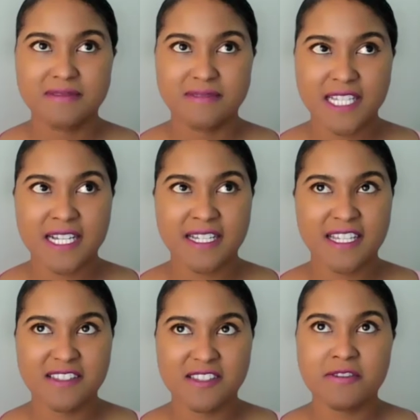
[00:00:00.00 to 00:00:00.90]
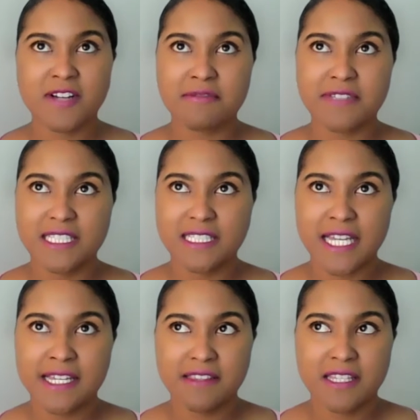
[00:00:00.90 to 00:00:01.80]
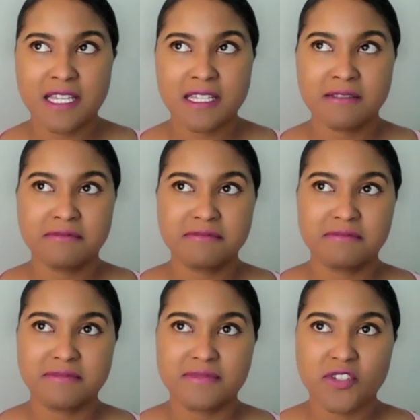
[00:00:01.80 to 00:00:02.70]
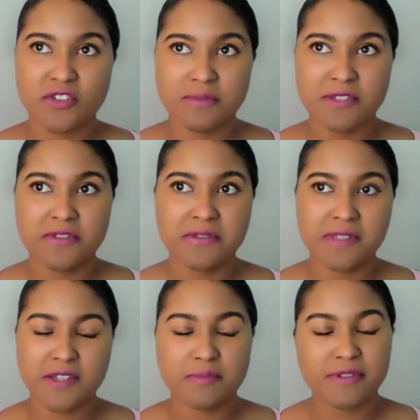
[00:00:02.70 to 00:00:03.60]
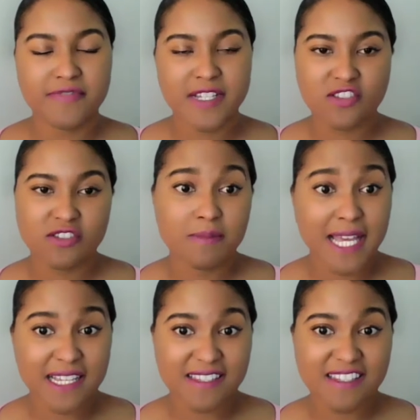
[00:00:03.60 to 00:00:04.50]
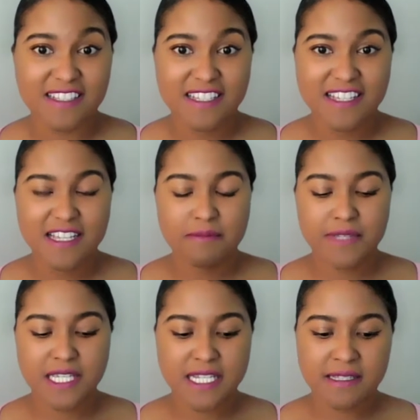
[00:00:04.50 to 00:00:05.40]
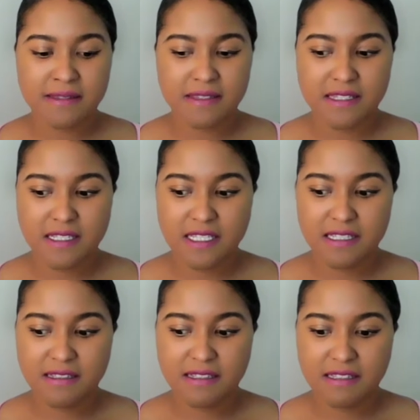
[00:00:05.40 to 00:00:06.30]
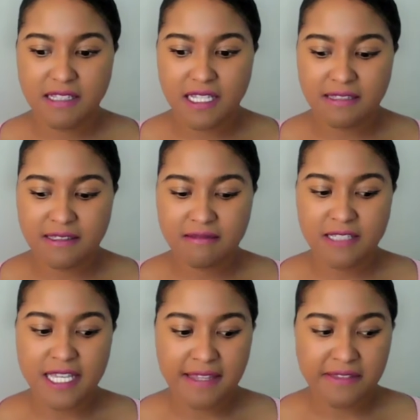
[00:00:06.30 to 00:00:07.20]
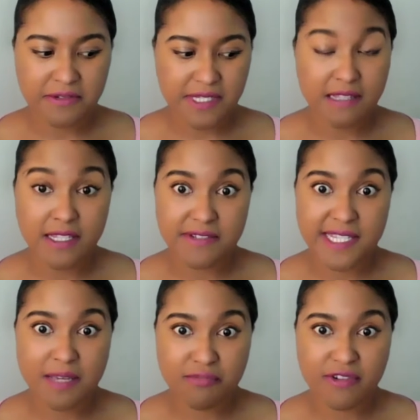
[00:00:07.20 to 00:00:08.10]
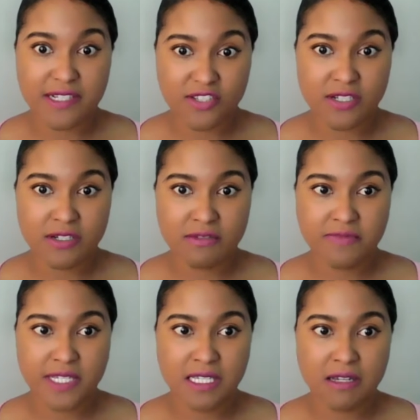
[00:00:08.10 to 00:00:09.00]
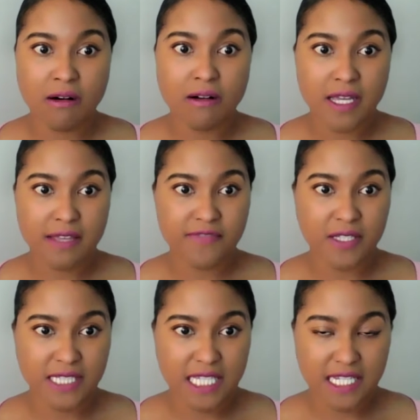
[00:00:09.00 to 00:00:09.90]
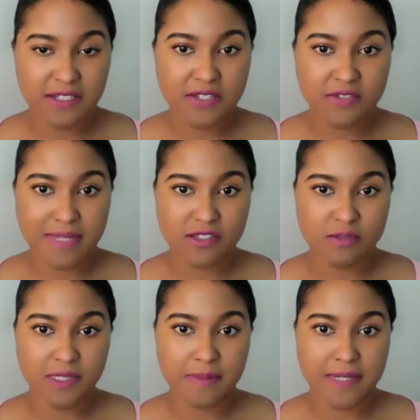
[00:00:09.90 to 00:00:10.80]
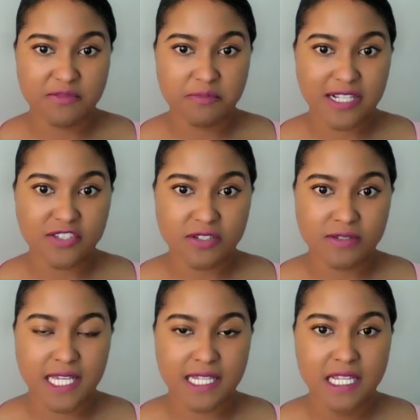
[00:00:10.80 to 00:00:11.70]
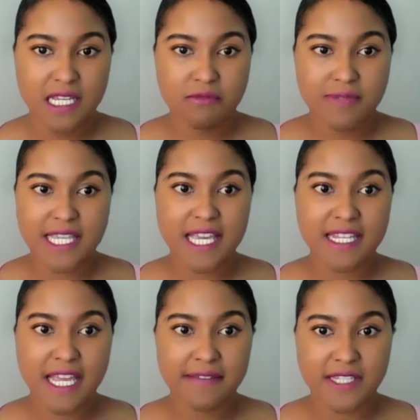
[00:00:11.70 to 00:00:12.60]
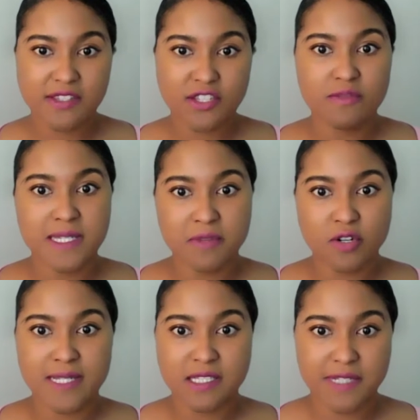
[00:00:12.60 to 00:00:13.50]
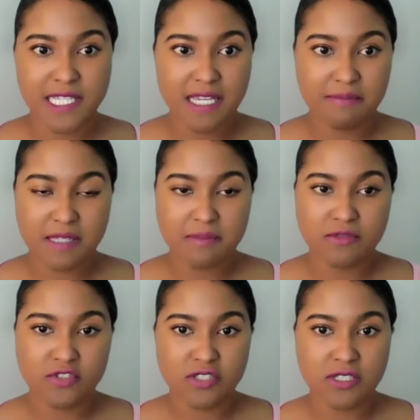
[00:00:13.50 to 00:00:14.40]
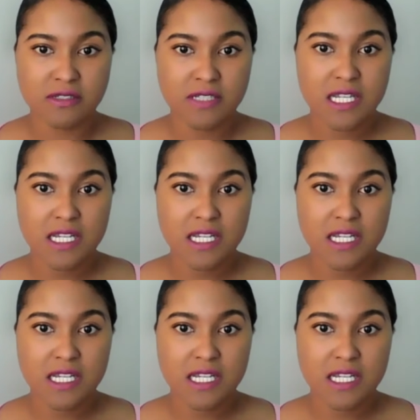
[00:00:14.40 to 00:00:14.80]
yeah. And so I really like the term you used there, professional mask, because again, there's that pressure. We all have felt that insurmountable amount of pressure that we can't have these human moments. We can't be emotional.